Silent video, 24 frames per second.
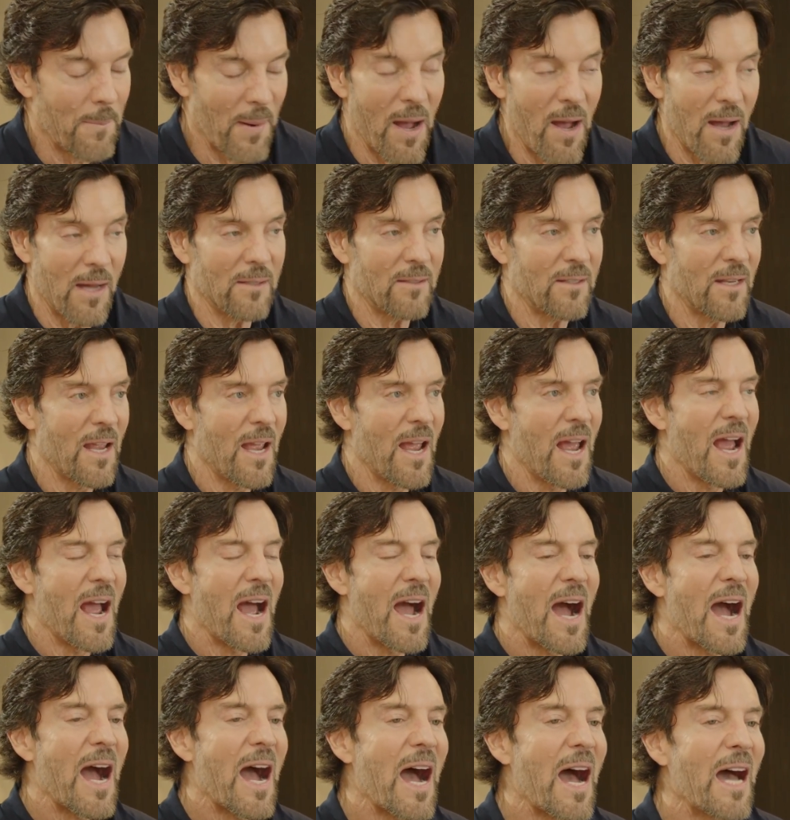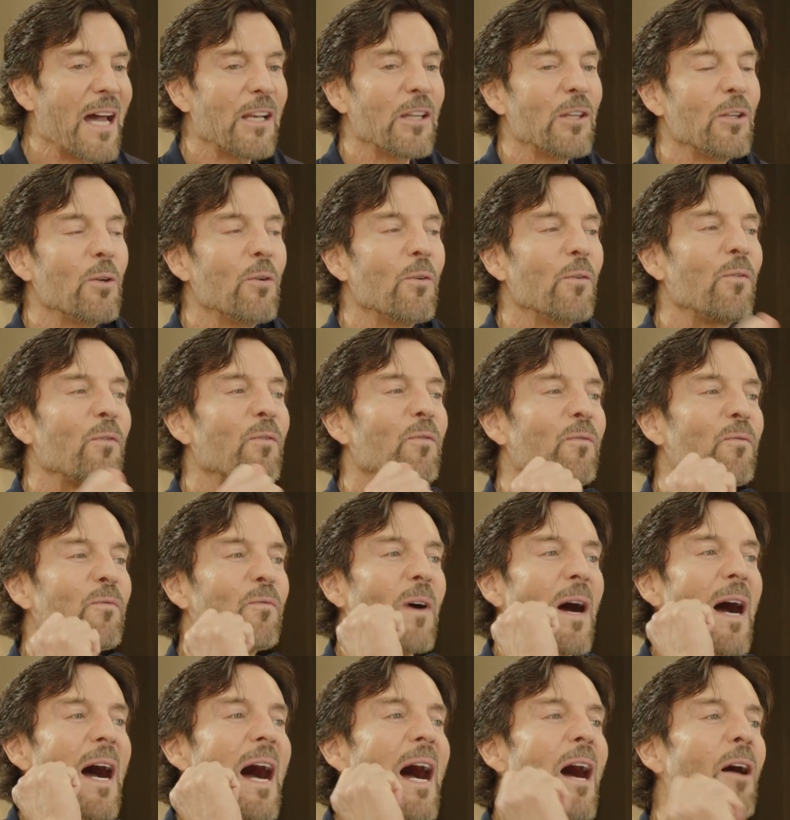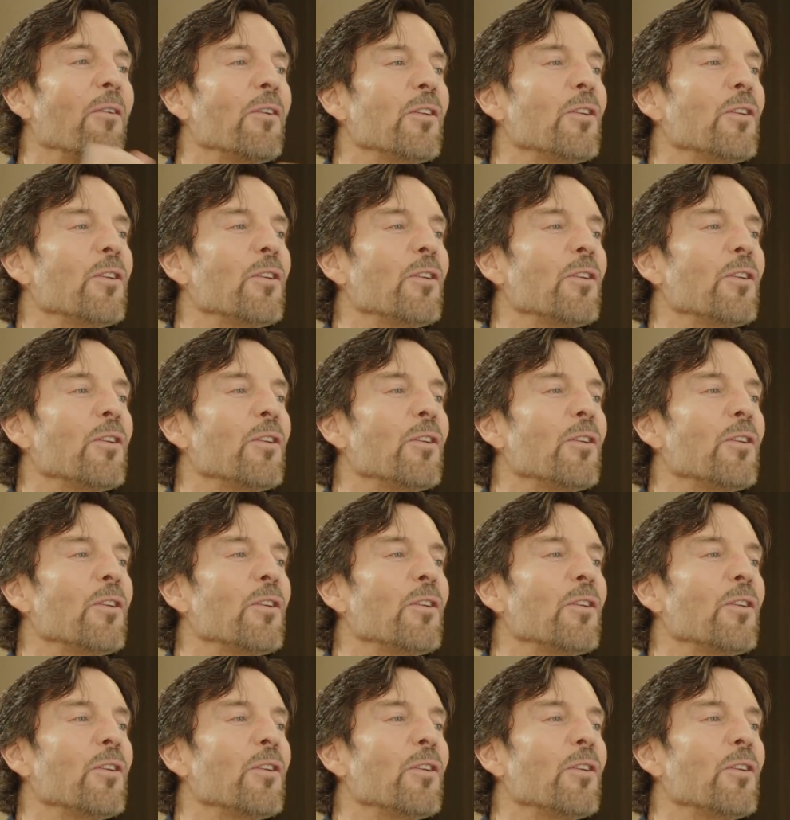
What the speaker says: But how do you how